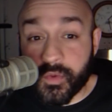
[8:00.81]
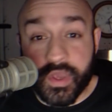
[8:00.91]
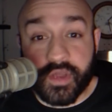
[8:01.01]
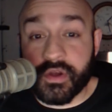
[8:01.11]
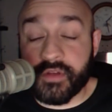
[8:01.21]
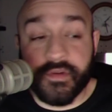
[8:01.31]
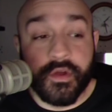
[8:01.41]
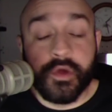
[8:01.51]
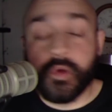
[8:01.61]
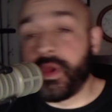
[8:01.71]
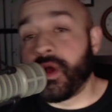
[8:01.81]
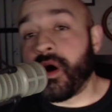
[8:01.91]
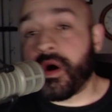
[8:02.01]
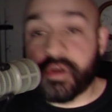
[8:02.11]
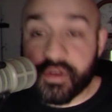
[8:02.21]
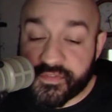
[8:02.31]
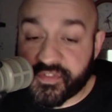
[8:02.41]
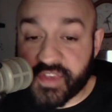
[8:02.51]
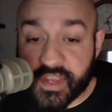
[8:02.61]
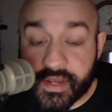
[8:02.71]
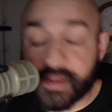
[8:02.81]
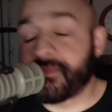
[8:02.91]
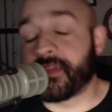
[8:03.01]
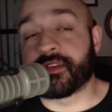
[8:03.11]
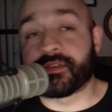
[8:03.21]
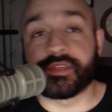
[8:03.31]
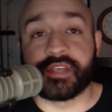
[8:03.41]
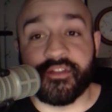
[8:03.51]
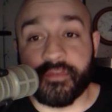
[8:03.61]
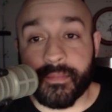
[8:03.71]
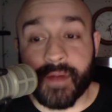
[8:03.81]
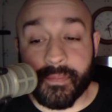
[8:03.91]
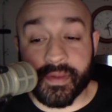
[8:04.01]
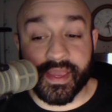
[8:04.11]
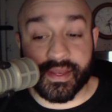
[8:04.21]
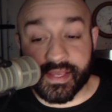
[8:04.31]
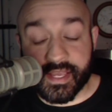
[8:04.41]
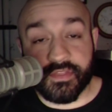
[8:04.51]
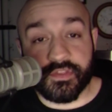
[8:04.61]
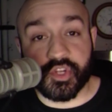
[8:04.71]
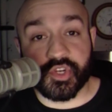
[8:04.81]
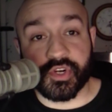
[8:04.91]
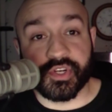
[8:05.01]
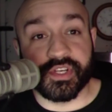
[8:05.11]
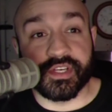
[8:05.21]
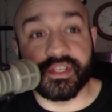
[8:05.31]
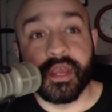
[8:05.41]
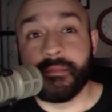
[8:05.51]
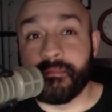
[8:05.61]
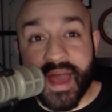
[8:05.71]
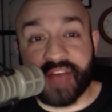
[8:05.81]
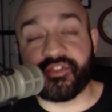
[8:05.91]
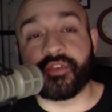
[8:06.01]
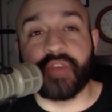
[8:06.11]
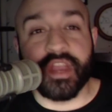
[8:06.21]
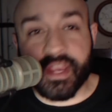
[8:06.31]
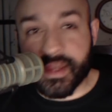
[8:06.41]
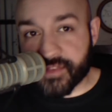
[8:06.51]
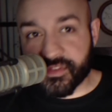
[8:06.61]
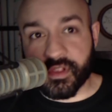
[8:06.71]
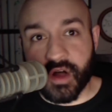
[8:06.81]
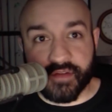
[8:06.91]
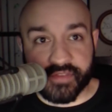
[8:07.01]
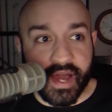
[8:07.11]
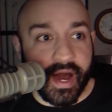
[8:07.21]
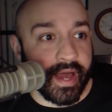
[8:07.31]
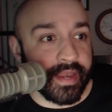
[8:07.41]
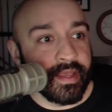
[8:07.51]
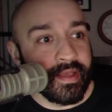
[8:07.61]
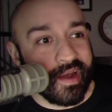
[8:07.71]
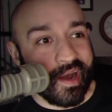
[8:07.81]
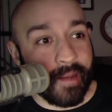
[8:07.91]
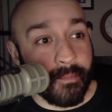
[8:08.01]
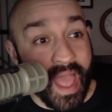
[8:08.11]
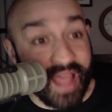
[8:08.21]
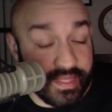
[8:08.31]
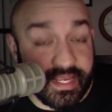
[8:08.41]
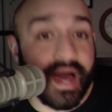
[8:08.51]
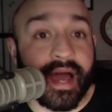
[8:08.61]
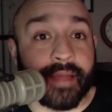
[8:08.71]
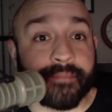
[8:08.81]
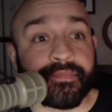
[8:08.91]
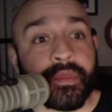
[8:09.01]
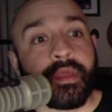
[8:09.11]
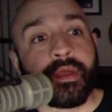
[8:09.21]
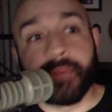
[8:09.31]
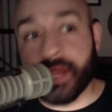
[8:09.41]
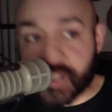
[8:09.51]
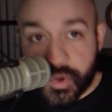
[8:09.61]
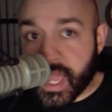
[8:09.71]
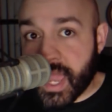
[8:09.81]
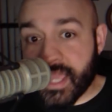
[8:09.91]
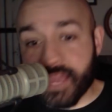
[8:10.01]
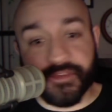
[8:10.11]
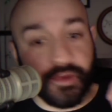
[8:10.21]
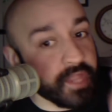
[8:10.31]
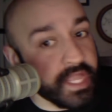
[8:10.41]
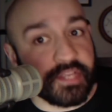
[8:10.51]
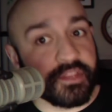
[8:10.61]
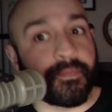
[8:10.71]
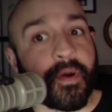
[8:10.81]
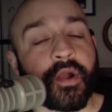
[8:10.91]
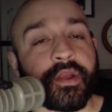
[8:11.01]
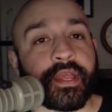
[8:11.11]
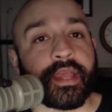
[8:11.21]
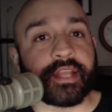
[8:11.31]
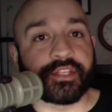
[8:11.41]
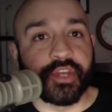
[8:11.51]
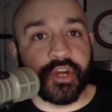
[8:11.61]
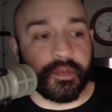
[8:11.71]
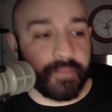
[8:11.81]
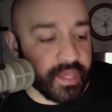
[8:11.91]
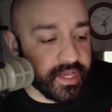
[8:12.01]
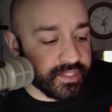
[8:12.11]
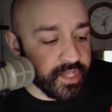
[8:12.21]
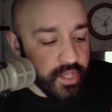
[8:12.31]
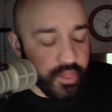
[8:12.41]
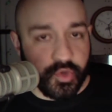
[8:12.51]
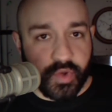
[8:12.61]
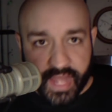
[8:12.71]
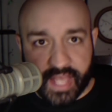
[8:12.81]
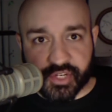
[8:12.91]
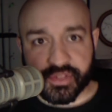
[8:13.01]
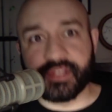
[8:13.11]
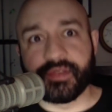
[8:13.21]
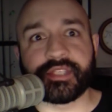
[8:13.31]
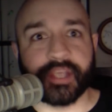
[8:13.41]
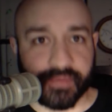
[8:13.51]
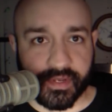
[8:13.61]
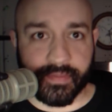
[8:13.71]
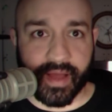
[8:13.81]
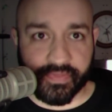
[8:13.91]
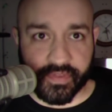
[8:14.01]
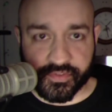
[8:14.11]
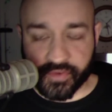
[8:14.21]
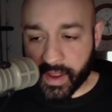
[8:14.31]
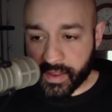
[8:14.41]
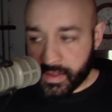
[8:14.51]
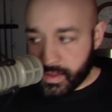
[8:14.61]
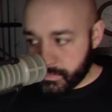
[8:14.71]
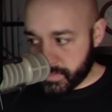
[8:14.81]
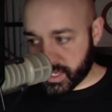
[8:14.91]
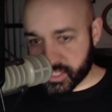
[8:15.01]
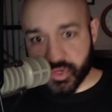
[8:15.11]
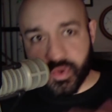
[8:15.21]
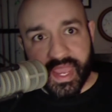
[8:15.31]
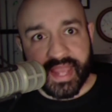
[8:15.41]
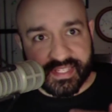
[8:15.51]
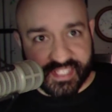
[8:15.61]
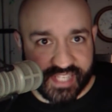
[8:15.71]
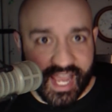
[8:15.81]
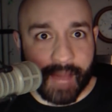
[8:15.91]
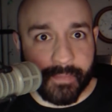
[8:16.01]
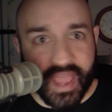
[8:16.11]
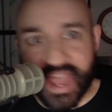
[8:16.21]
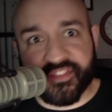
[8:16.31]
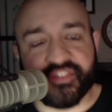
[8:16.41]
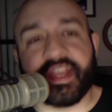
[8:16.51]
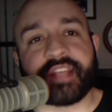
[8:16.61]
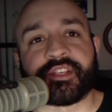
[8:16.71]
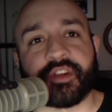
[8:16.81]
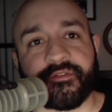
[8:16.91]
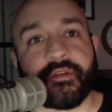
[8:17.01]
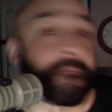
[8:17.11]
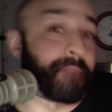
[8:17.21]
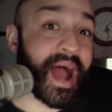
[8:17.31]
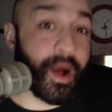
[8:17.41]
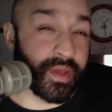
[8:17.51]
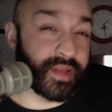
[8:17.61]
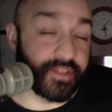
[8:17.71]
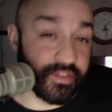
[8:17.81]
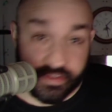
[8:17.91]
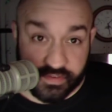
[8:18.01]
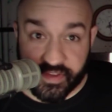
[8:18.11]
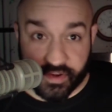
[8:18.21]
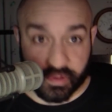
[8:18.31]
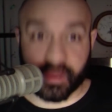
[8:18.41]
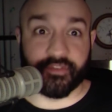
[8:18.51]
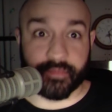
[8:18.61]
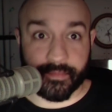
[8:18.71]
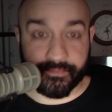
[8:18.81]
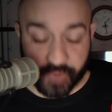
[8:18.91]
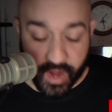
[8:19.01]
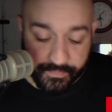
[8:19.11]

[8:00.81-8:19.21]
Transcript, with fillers: could have, we all could have seen that this was government propaganda in the churches masquerading as the law of God um, at the time. But it's okay if you're late to the party. It's good because you can actually do something about this, right? Because you can't stop Ed Stetzer from bowing to the federal government, right?